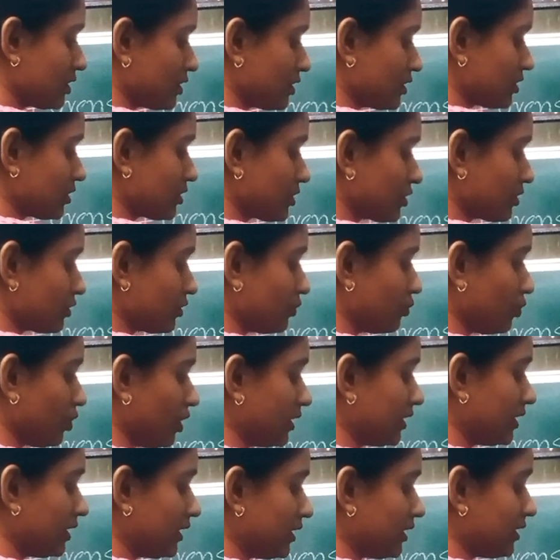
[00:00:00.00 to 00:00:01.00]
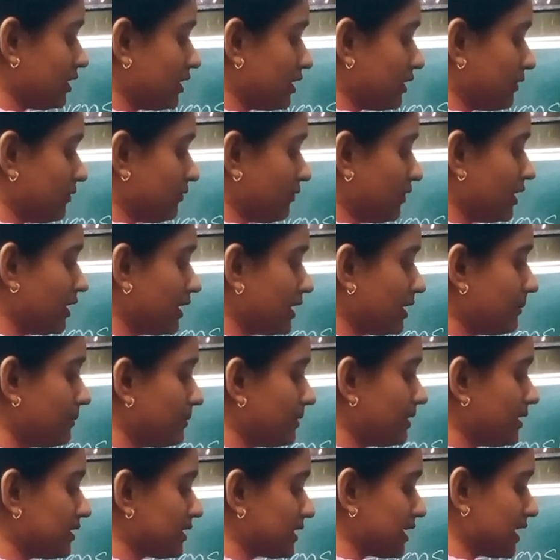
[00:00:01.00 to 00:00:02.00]
So what are
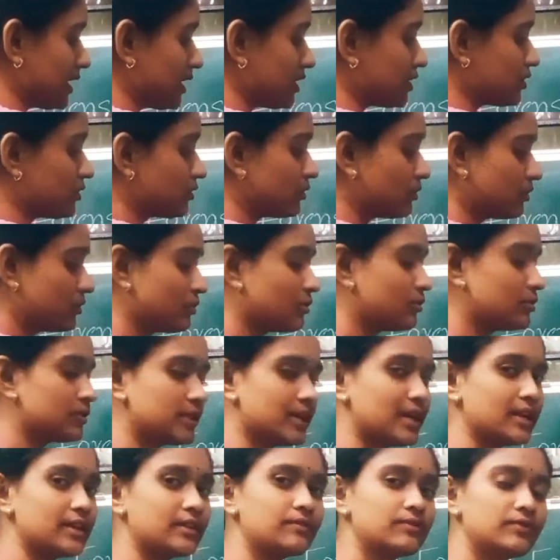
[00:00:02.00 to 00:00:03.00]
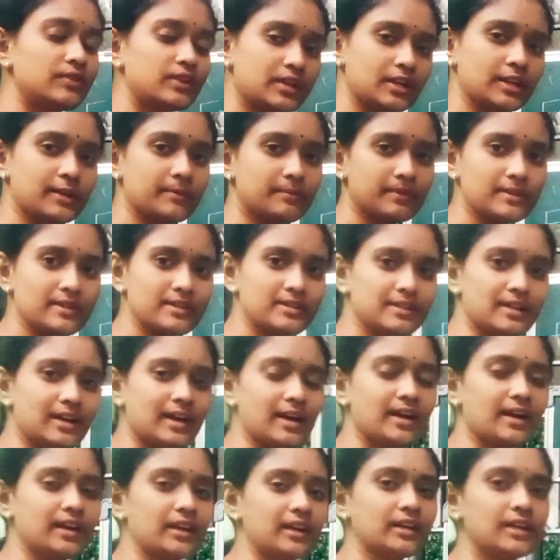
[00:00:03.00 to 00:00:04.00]
fingerprints? As you know that fingerprints
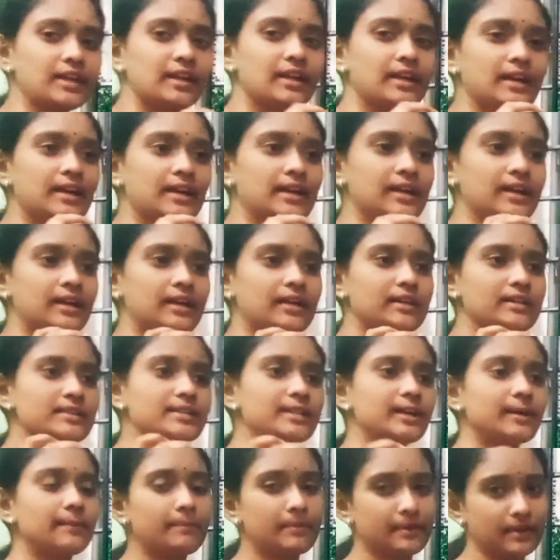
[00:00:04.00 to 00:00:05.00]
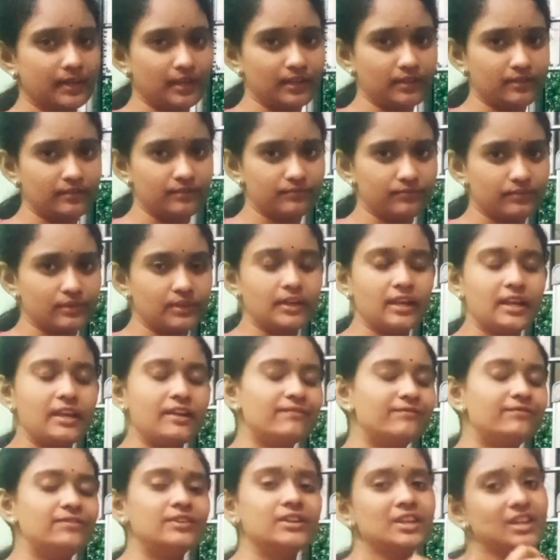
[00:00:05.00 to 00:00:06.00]
are separate for
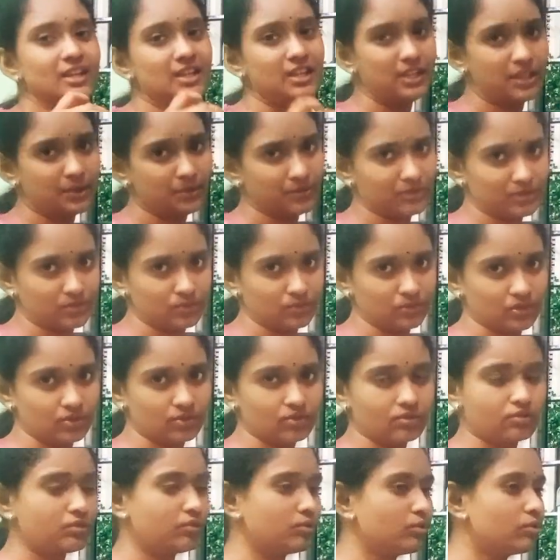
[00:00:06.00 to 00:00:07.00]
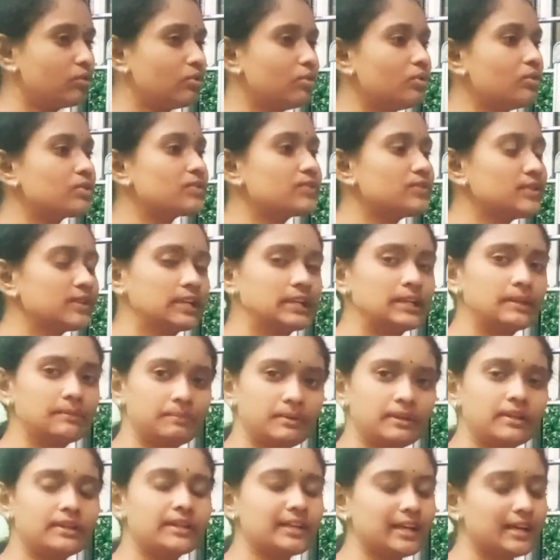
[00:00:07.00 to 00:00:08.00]
every individual. So no
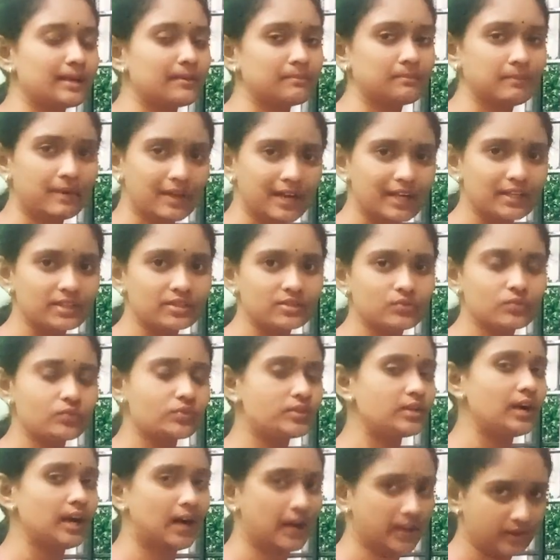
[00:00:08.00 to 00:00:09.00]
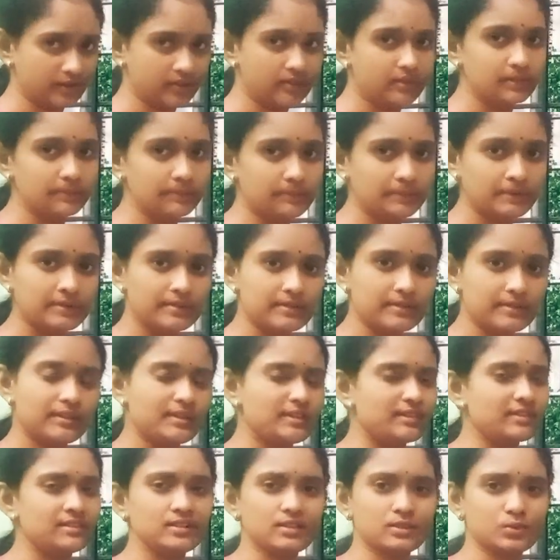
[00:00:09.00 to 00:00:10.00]
fingerprint can match with the another person
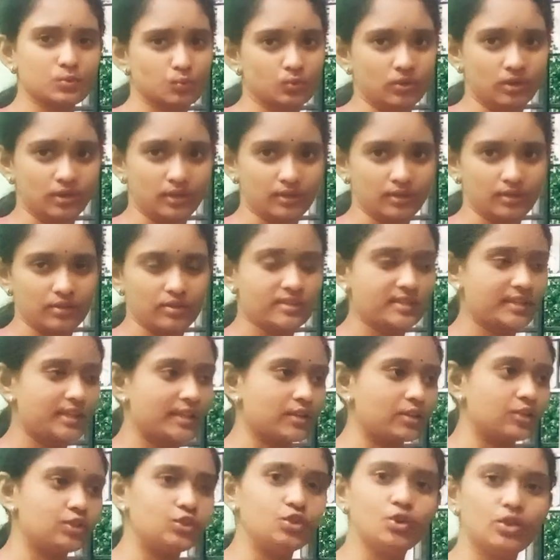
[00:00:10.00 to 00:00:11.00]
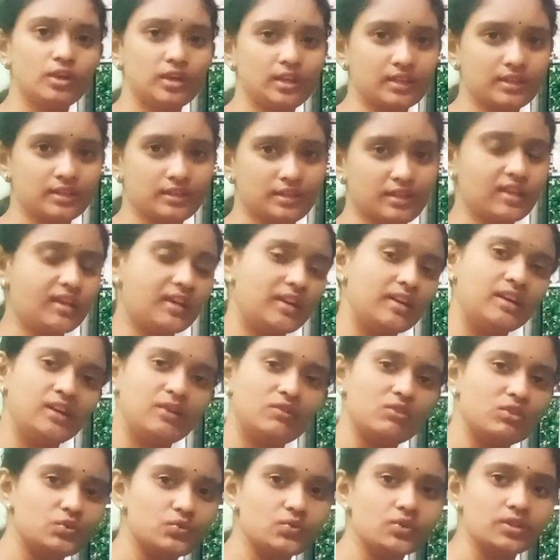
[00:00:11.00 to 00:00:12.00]
in this world. It's like a unique thing,
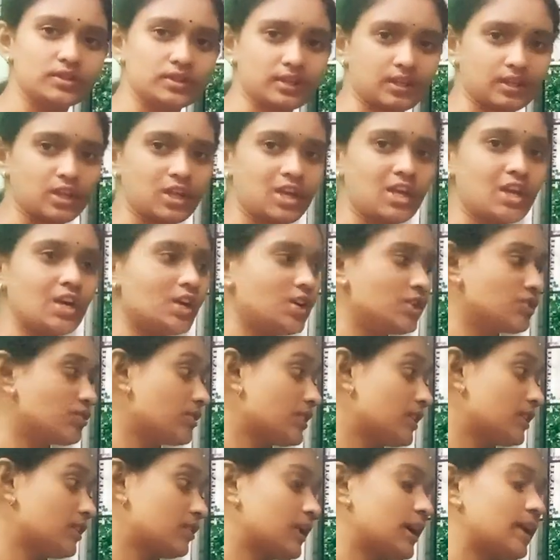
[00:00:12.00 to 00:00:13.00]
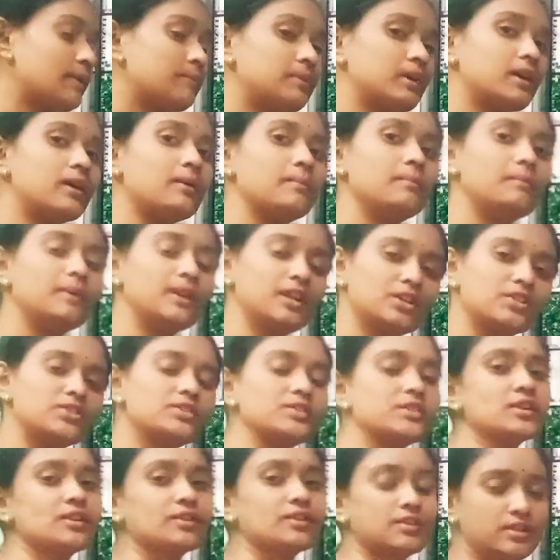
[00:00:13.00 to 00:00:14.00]
individual thing. So that can be a
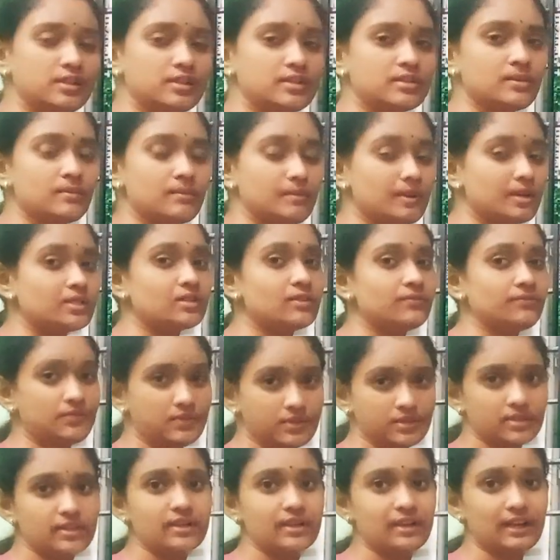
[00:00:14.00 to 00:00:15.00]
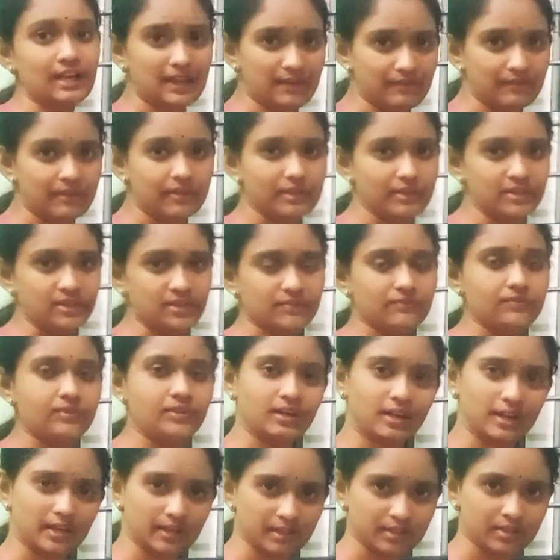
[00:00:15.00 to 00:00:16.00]
major reason, major physical evidence for
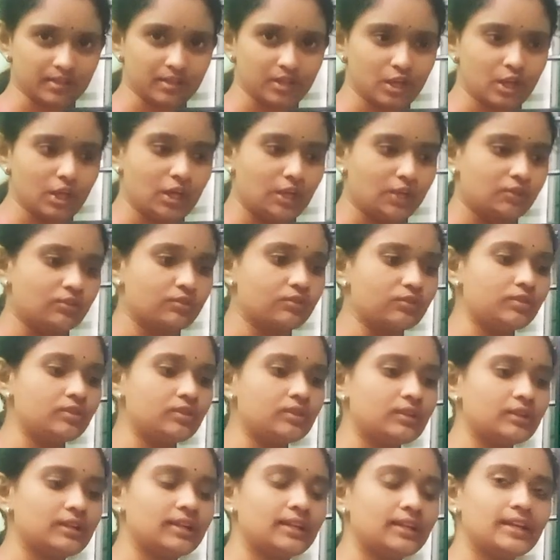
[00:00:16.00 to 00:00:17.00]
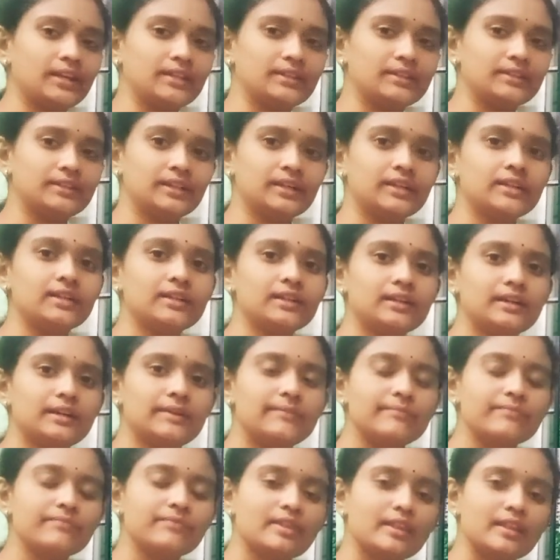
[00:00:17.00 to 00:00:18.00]
us to get the
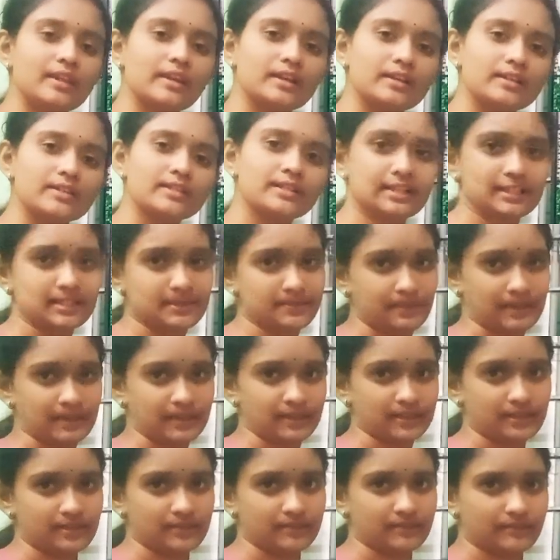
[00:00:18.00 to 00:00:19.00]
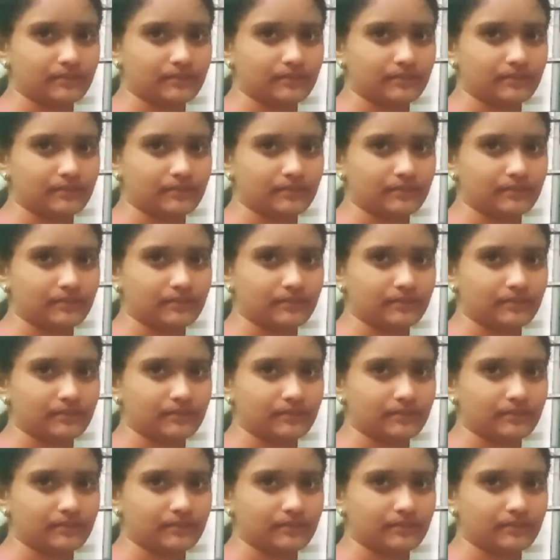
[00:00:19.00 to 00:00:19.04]
suspect.